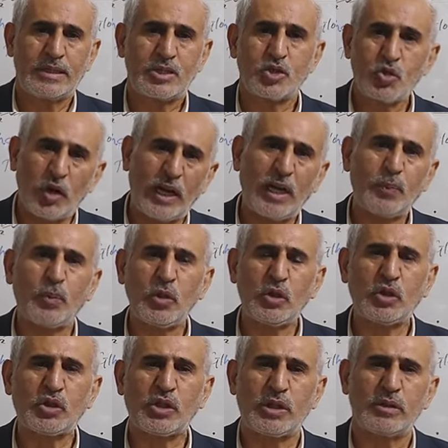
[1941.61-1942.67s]
Soil
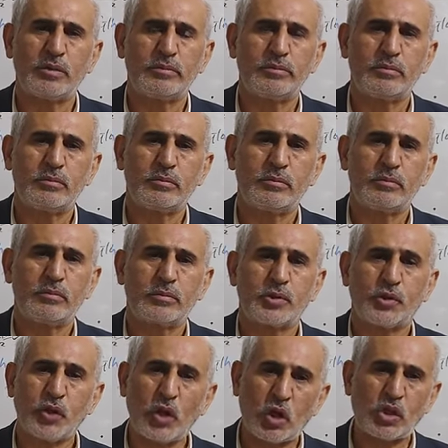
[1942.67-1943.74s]
pollution,
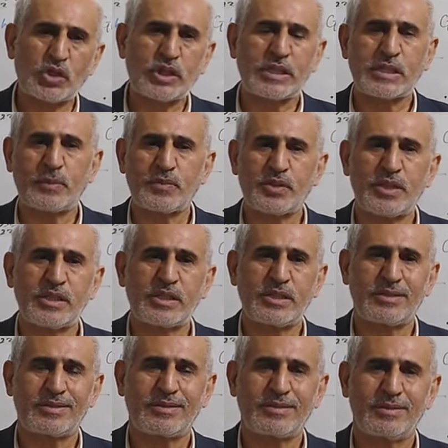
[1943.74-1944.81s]
toxic
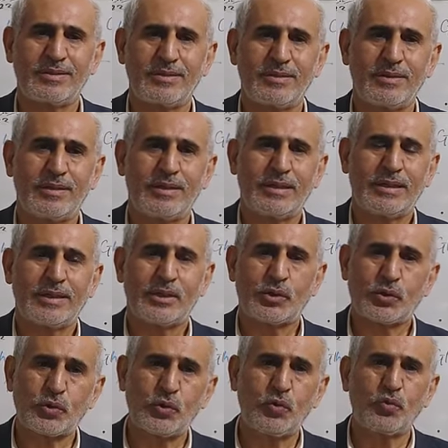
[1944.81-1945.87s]
substances
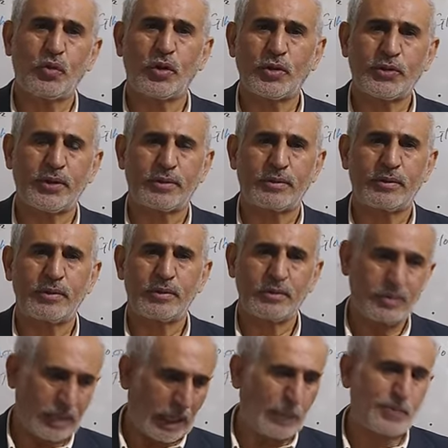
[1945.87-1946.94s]
through
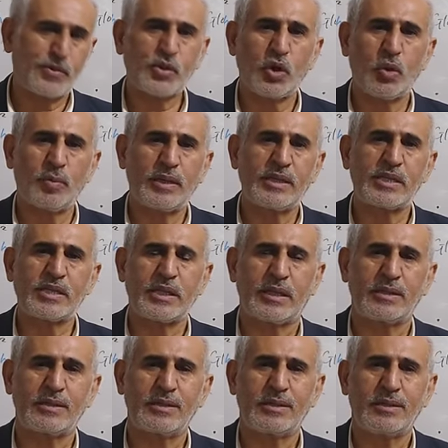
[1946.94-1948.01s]
water absorbed
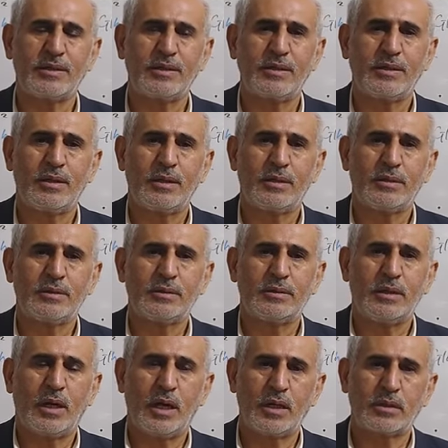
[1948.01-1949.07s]
inside
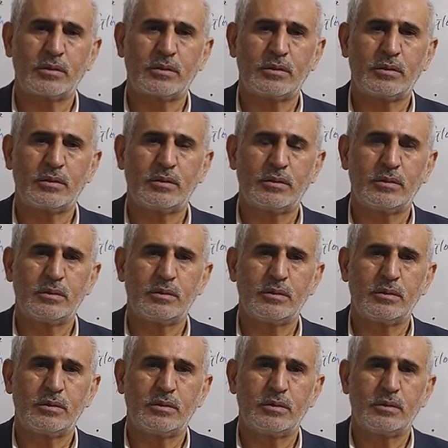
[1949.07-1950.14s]
earth.
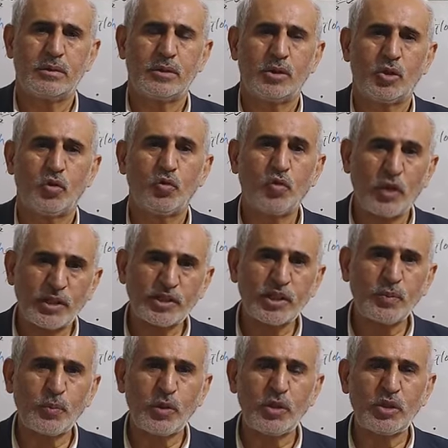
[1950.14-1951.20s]

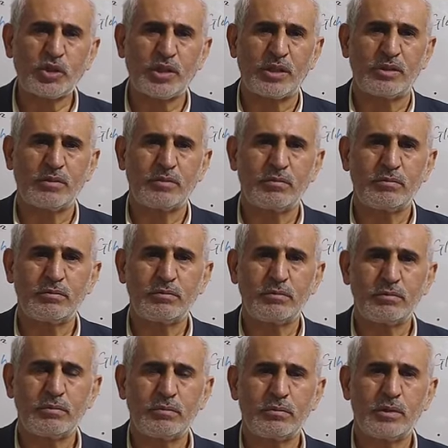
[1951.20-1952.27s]
Water pollution,
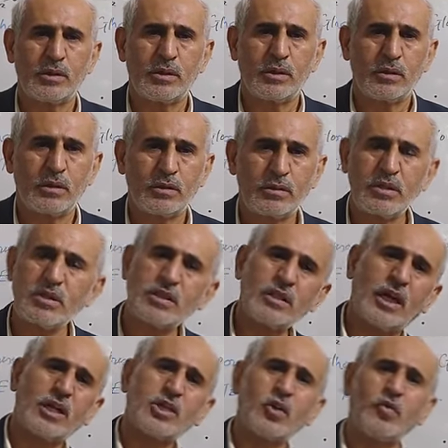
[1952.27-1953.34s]
this is
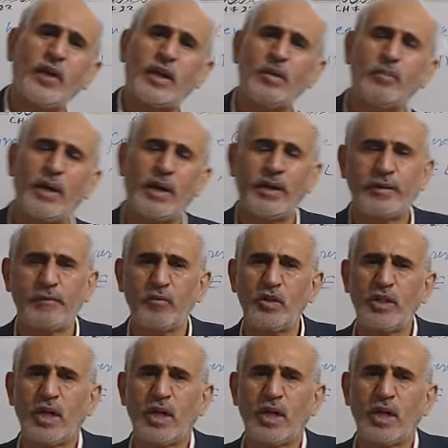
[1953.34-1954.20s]
also very bad.